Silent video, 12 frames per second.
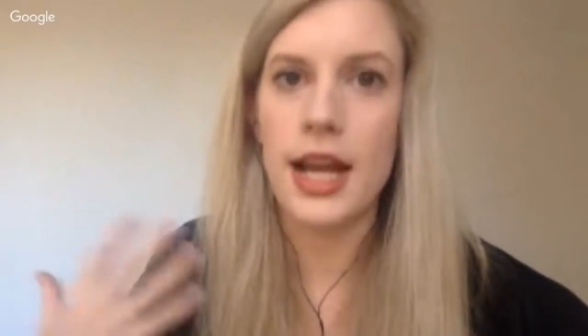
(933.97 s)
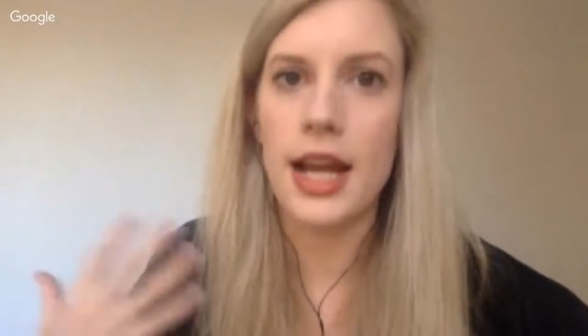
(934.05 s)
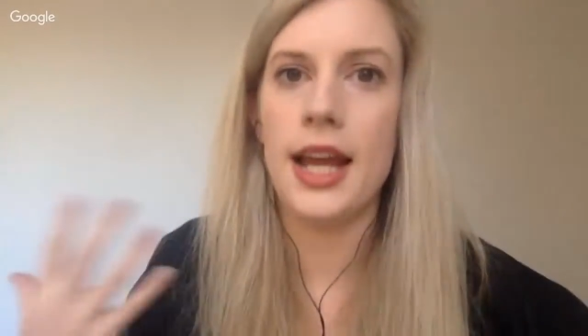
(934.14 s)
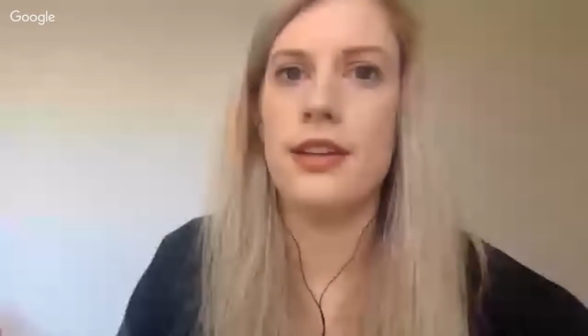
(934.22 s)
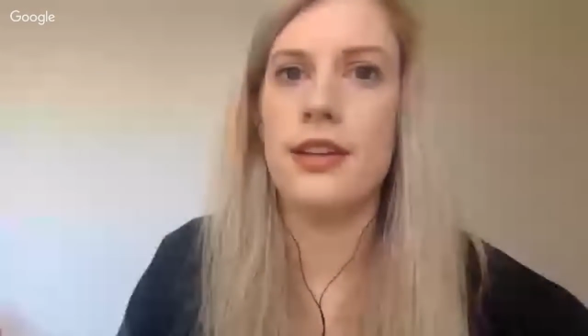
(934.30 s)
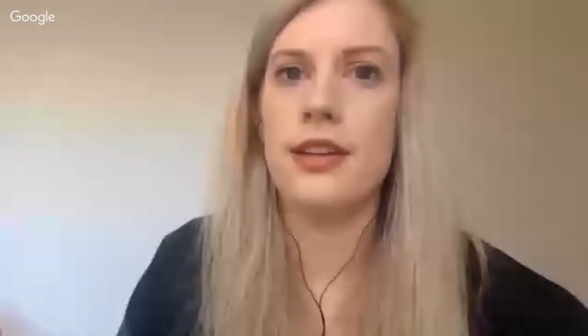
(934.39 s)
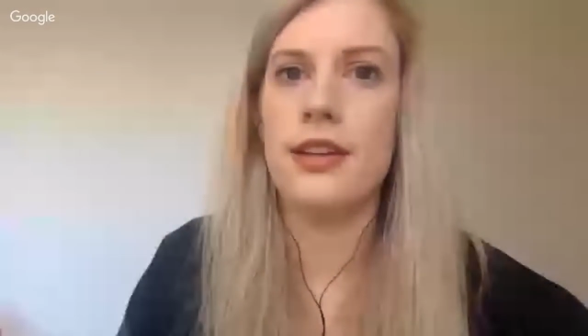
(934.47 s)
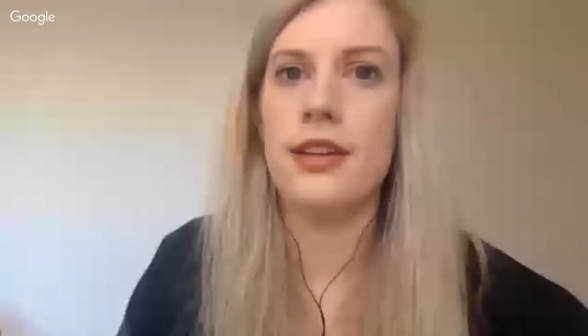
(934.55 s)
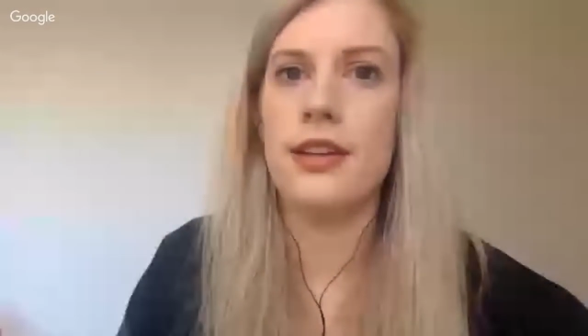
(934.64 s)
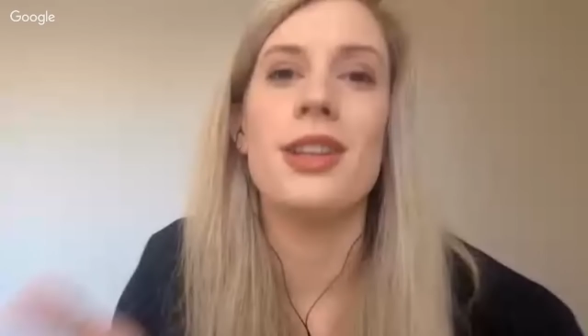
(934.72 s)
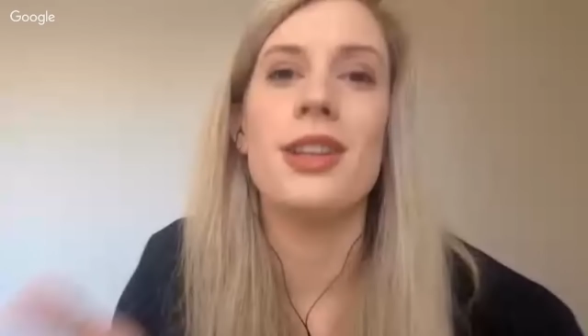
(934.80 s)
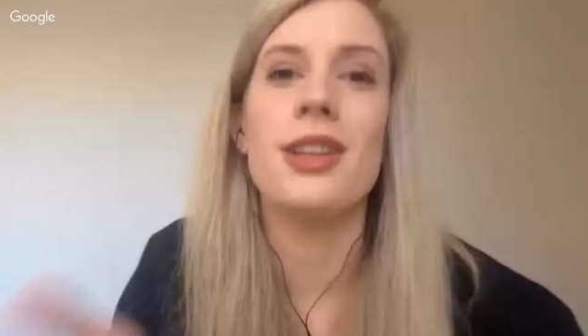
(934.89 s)
and
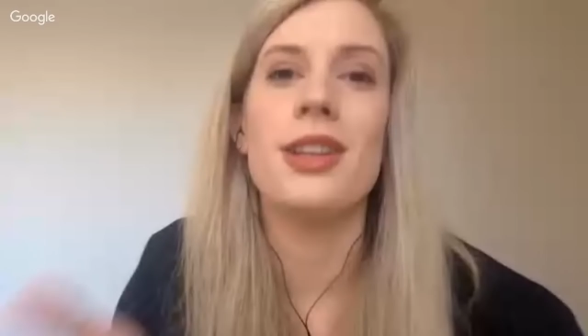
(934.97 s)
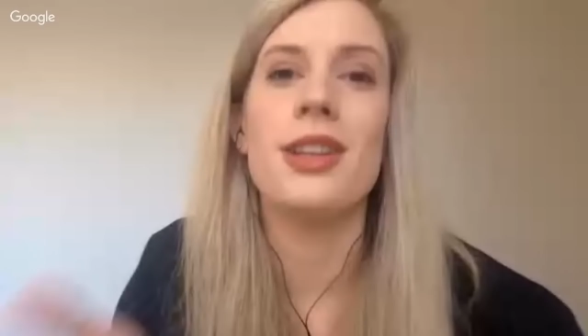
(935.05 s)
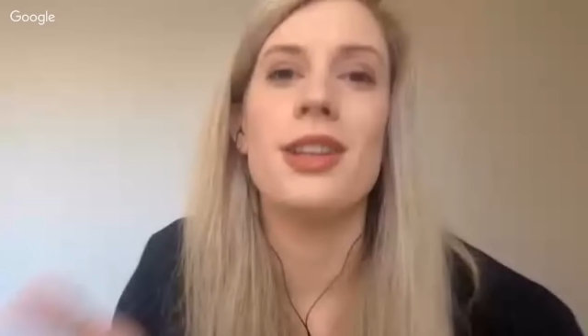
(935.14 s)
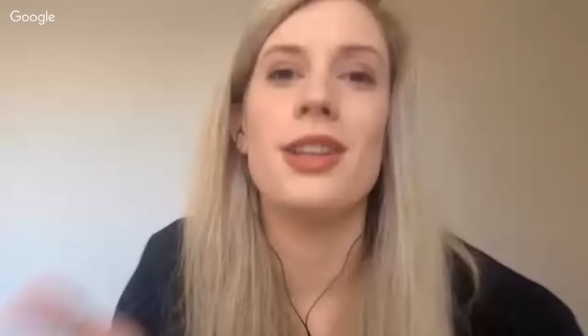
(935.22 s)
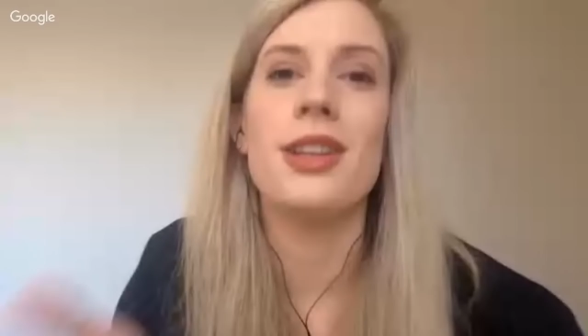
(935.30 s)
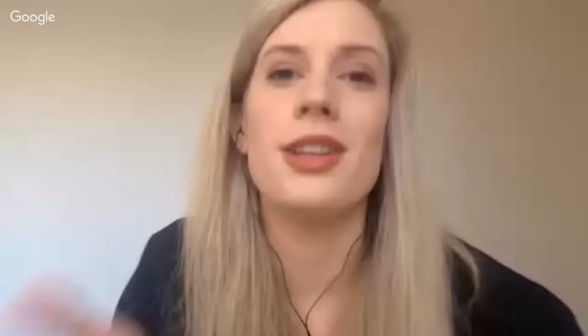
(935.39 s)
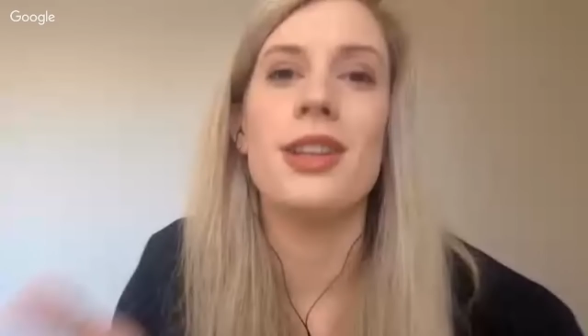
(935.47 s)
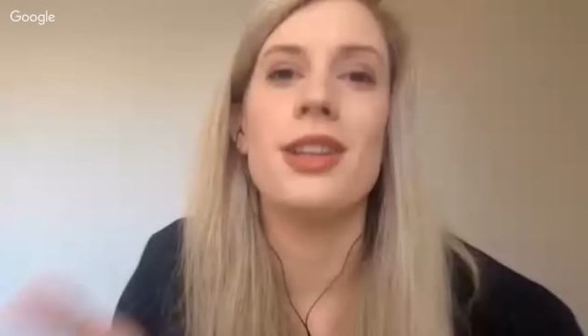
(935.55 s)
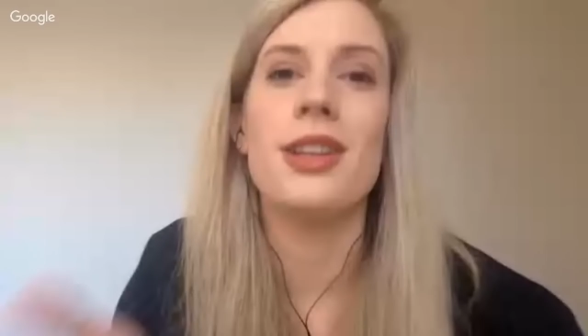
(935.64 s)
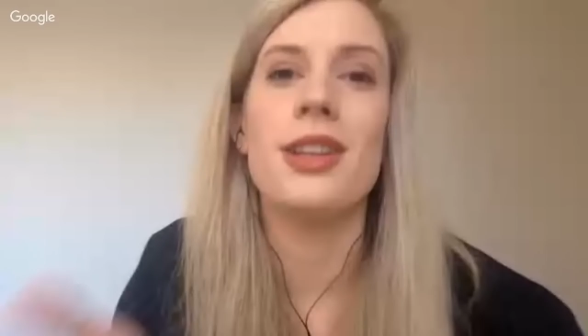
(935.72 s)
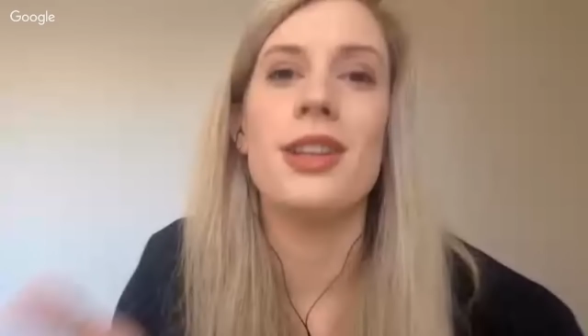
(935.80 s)
vocal effects is what I'm